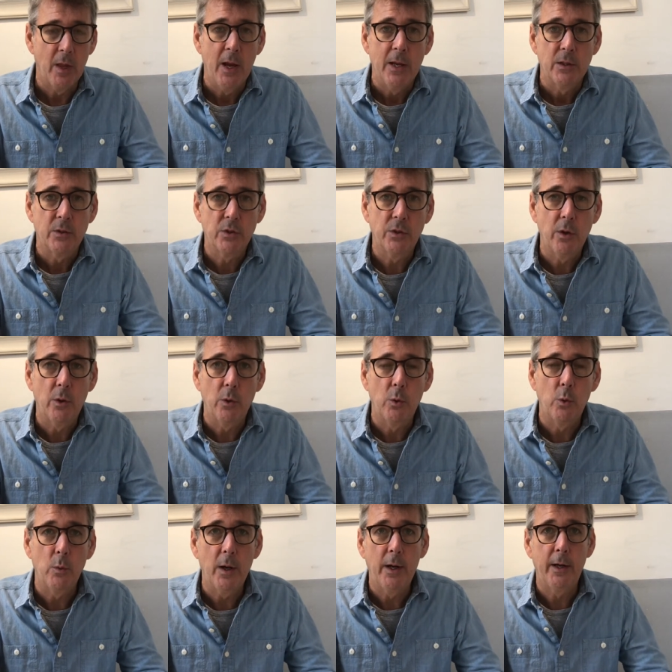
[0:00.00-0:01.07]

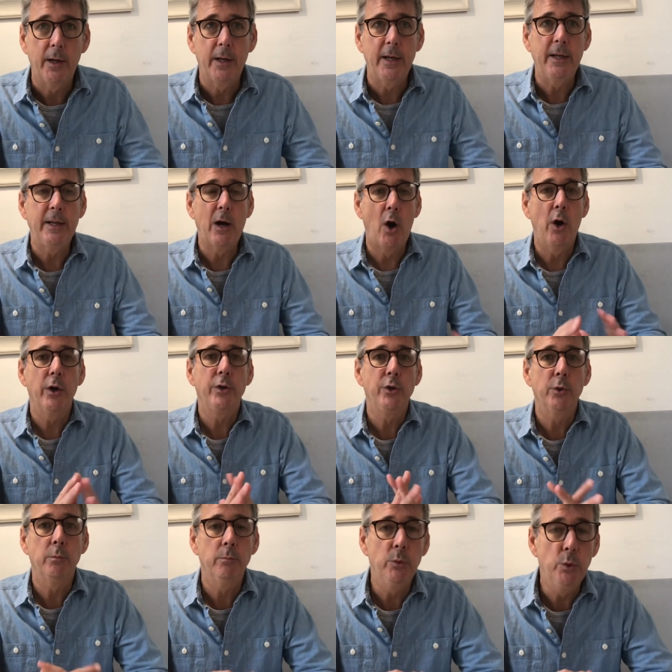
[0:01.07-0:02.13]
So on your
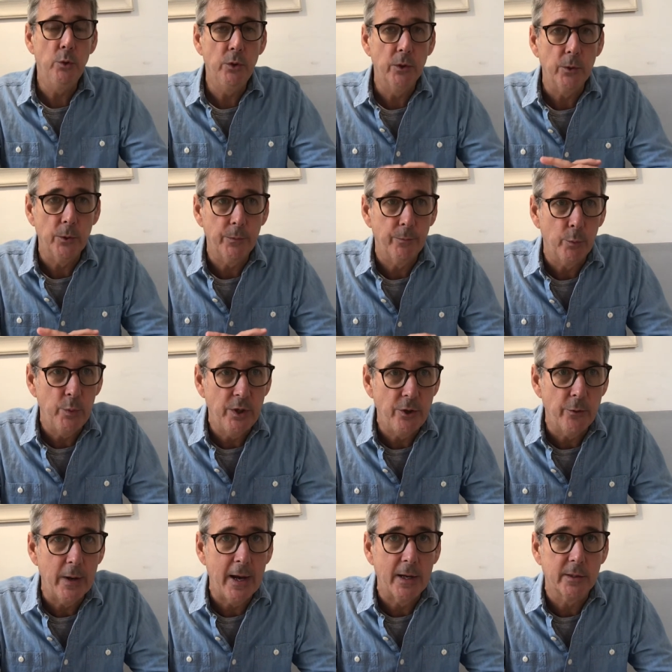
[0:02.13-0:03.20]
Moodle, when you
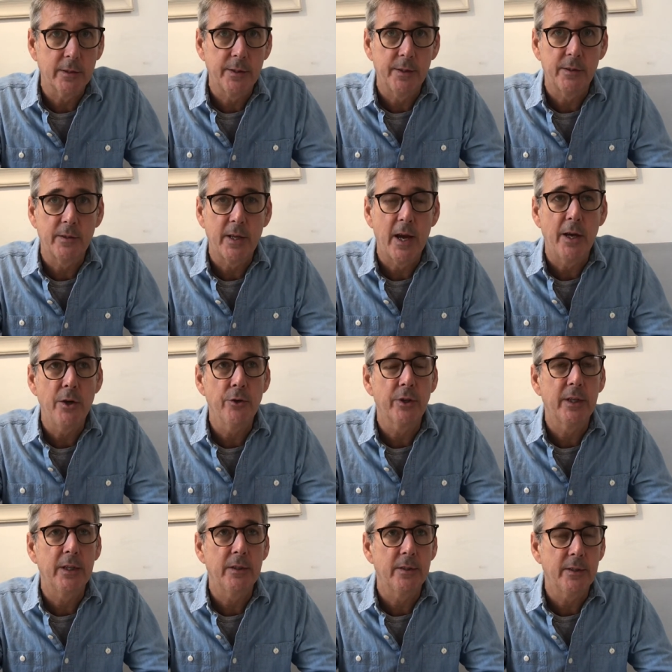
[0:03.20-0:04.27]
access that, you're
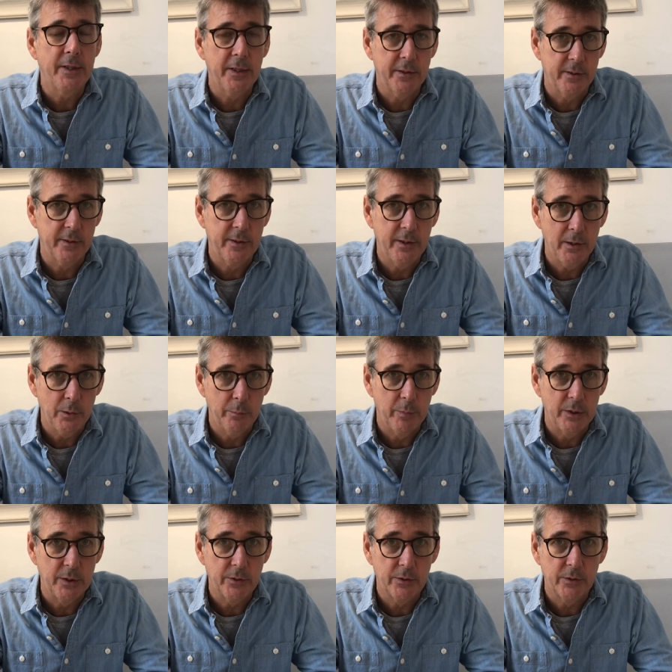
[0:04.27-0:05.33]
gonna see a
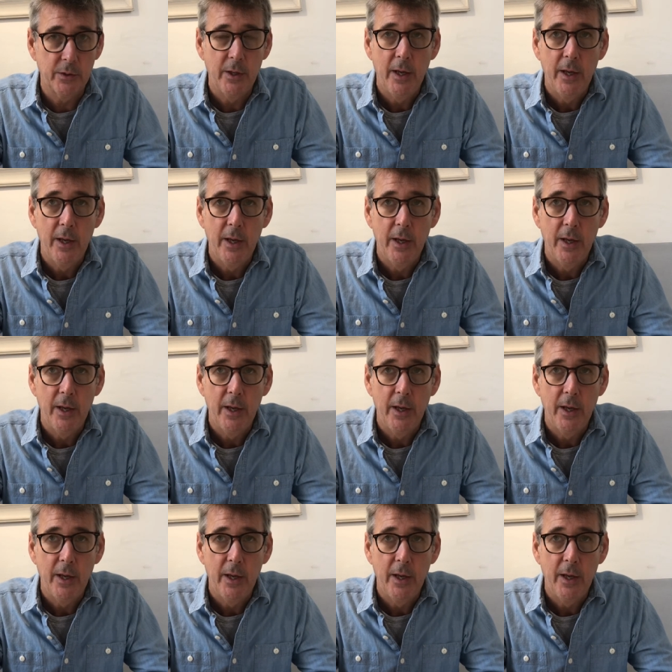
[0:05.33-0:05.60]
syllabus